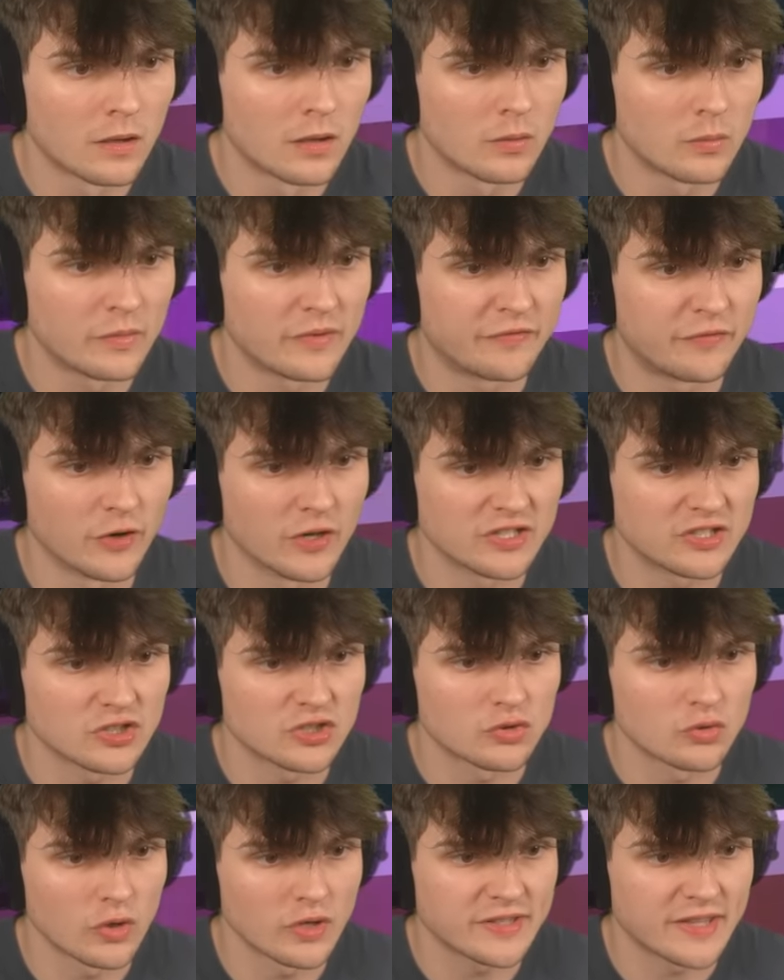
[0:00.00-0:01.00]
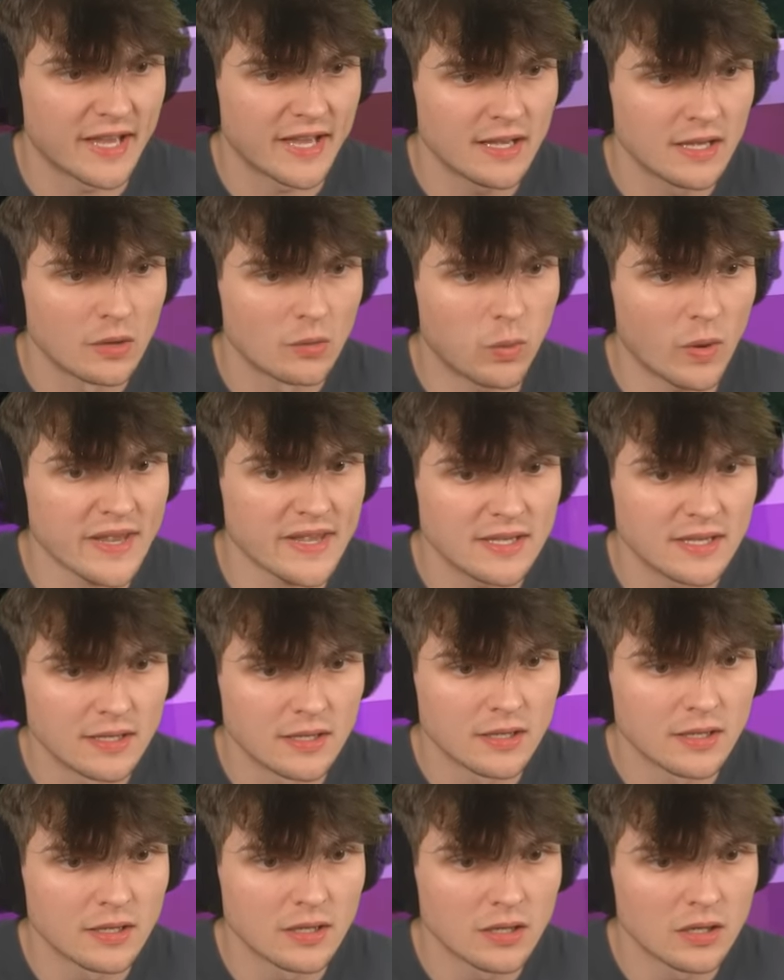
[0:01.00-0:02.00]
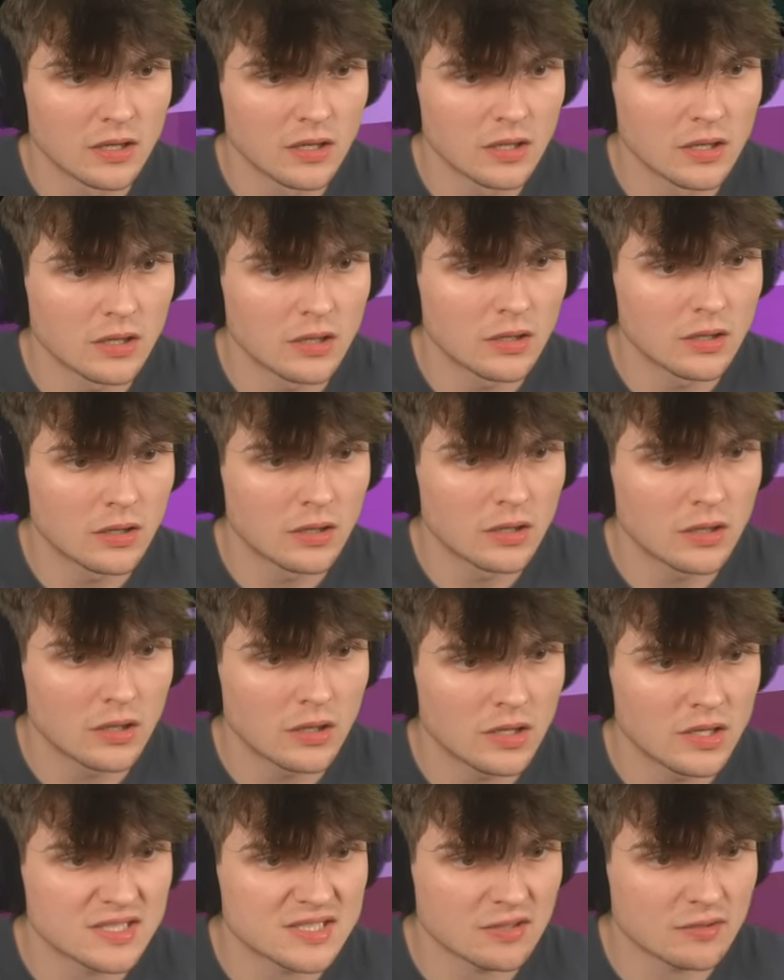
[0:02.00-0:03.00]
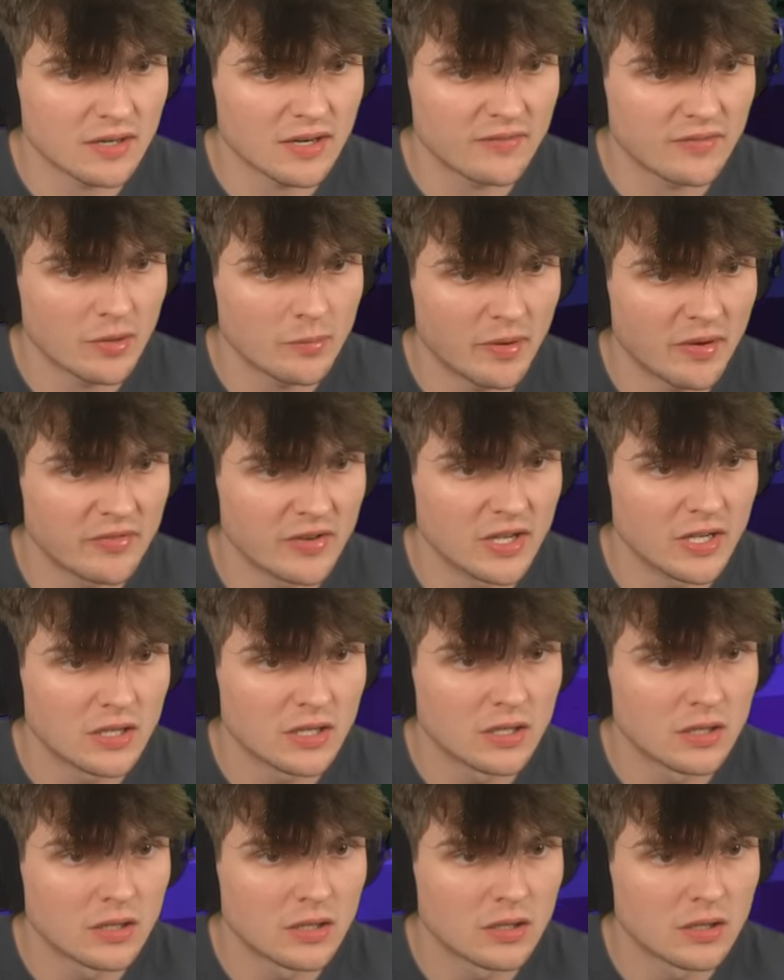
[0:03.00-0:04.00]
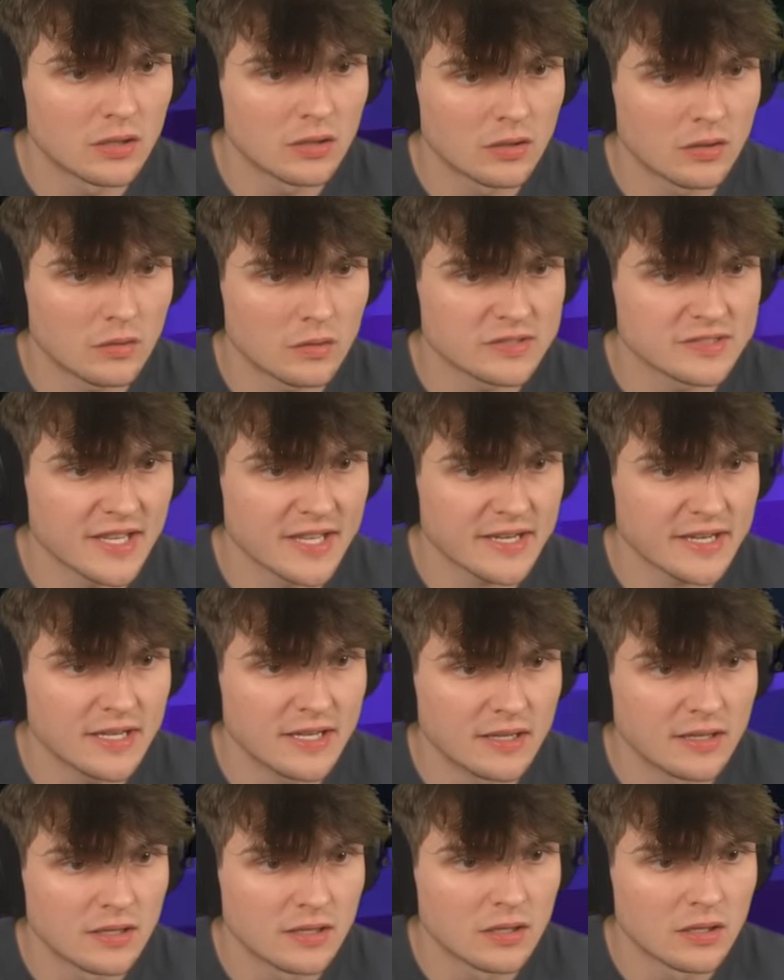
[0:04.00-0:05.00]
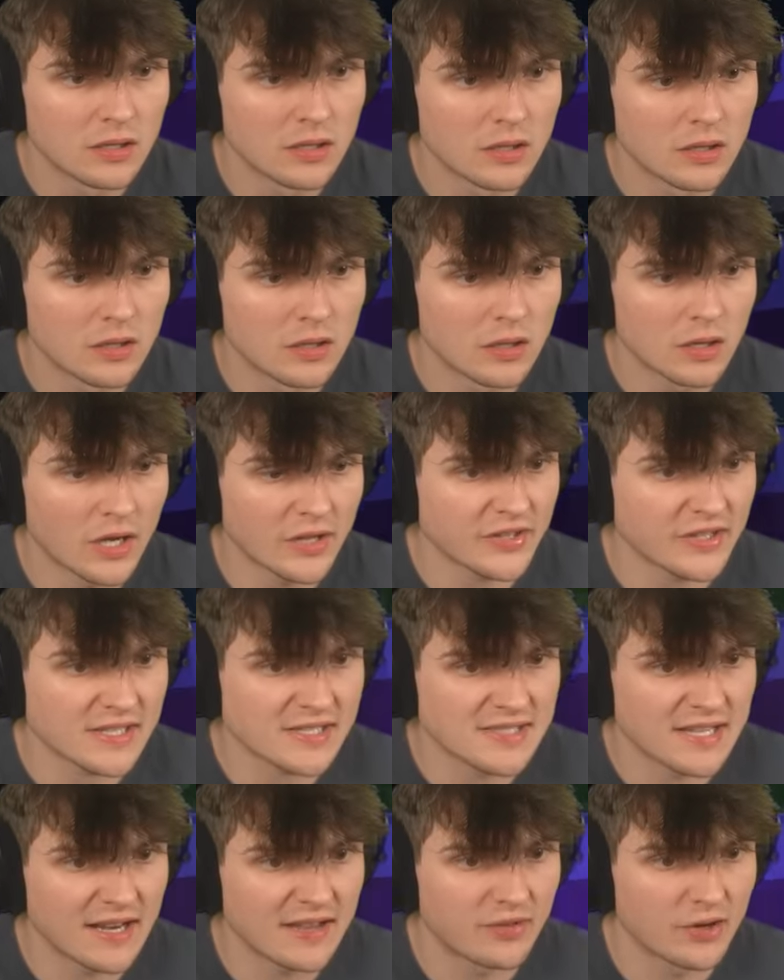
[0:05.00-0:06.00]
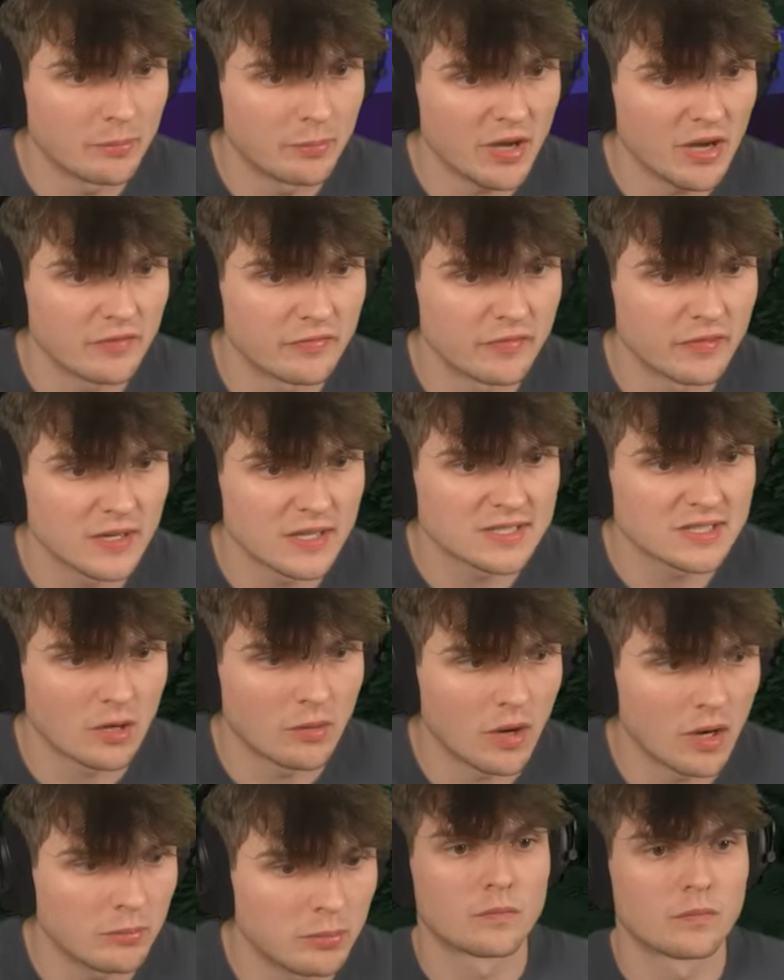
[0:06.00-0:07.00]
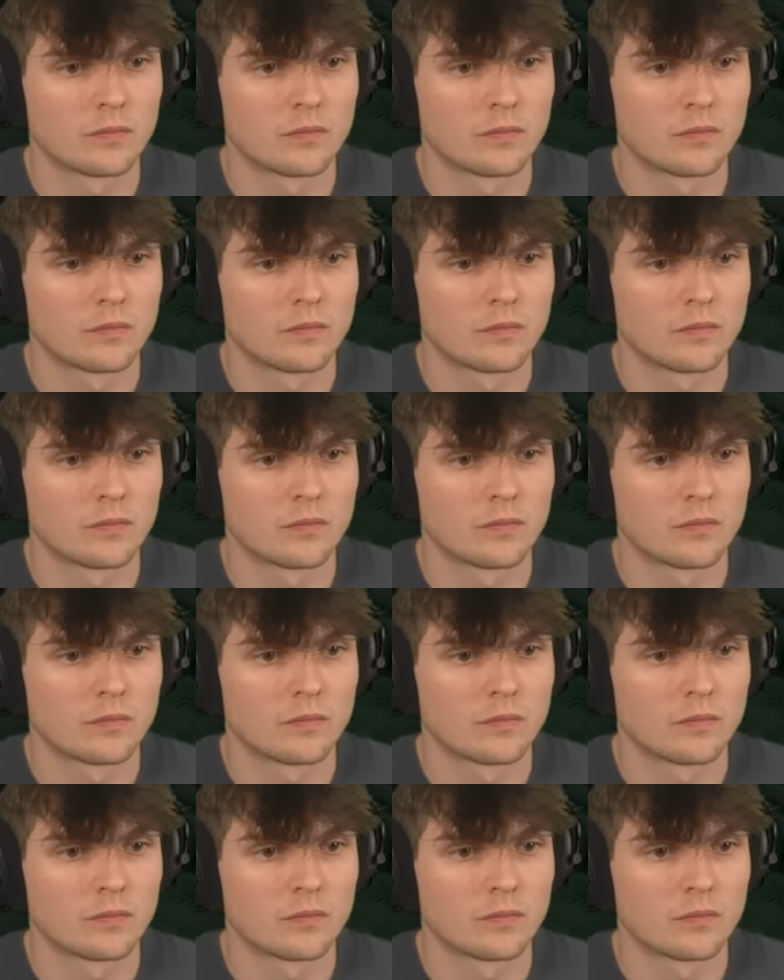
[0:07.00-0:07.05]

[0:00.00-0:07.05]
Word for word: We fully destroyed that. Wait, is there a level above it? Or is that it? I think there's a level above. Let's go up.